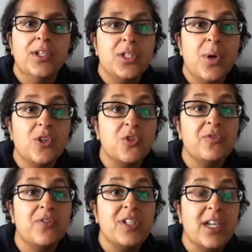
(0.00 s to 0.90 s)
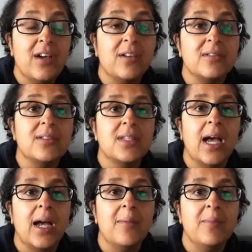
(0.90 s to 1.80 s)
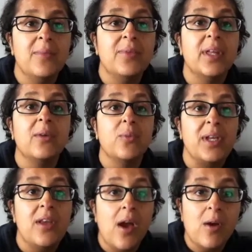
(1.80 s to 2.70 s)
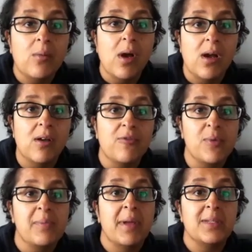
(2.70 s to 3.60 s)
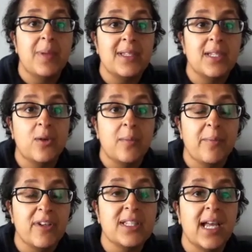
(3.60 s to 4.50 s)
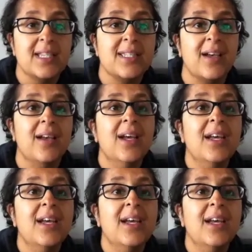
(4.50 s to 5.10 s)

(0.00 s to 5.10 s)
250 girls that we know of with metaplastic breast cancer,